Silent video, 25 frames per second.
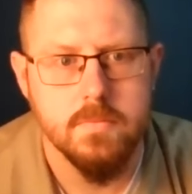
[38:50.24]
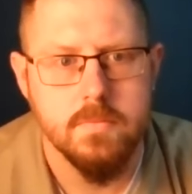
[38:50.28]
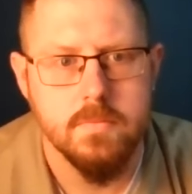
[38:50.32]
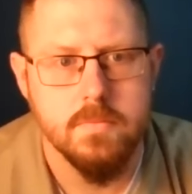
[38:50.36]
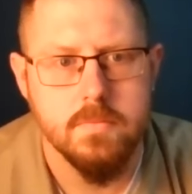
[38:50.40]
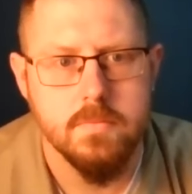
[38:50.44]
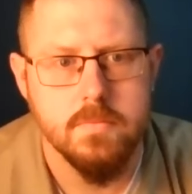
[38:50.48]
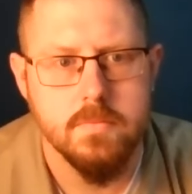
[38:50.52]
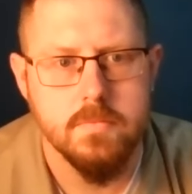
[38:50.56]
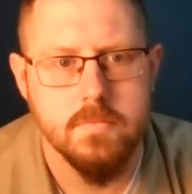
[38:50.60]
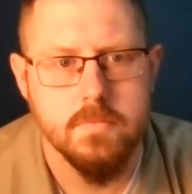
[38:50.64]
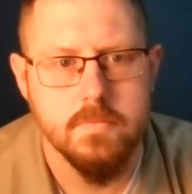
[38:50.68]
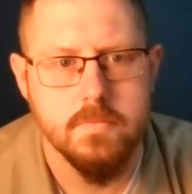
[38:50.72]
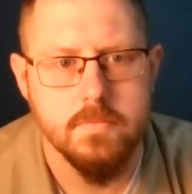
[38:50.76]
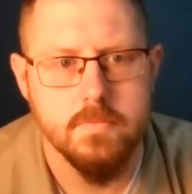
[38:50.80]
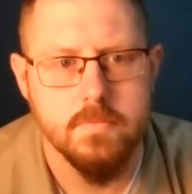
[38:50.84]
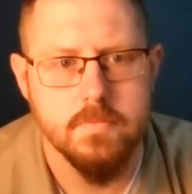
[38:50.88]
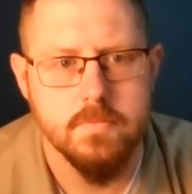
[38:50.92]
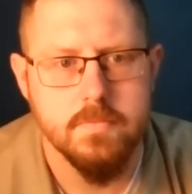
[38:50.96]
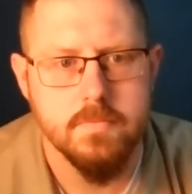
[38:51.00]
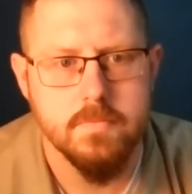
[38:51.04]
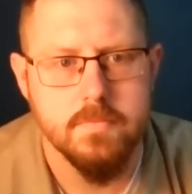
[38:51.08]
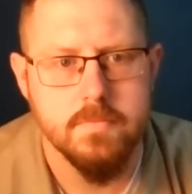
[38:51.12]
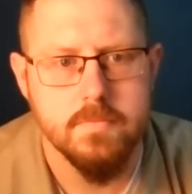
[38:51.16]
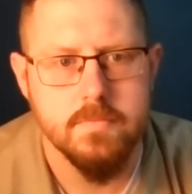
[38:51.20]

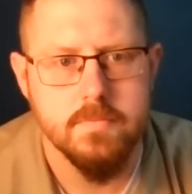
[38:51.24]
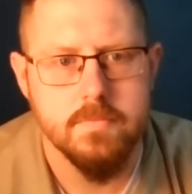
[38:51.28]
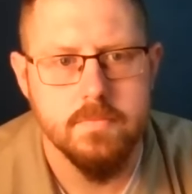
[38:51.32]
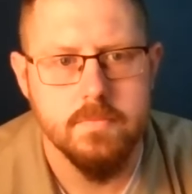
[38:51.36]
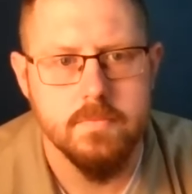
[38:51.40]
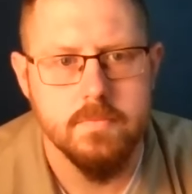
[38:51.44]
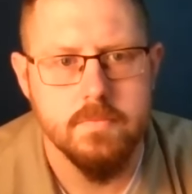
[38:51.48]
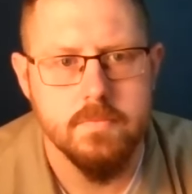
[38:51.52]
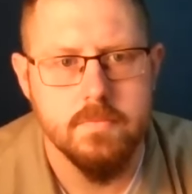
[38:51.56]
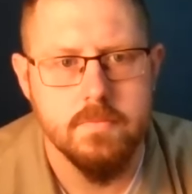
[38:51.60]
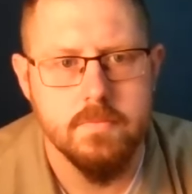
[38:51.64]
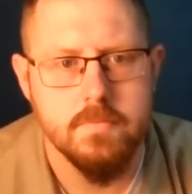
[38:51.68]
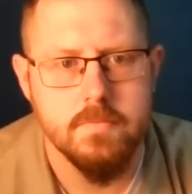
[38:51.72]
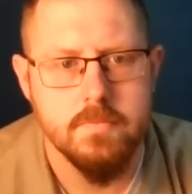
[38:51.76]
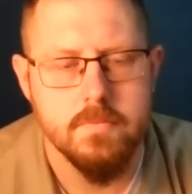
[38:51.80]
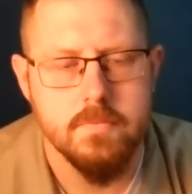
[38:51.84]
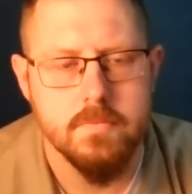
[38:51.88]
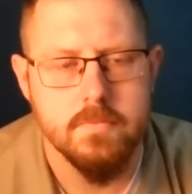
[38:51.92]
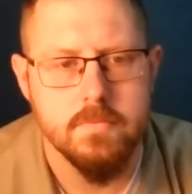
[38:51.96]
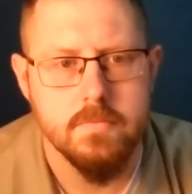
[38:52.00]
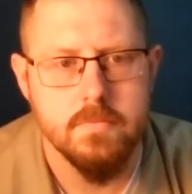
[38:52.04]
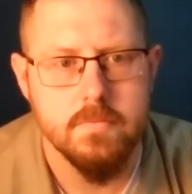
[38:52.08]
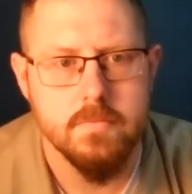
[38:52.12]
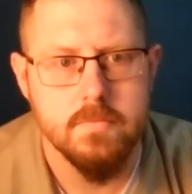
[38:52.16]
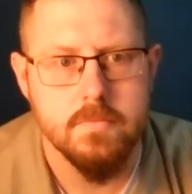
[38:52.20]

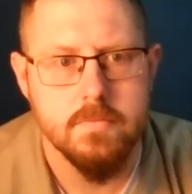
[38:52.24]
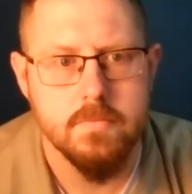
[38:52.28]
The person shown says nothing.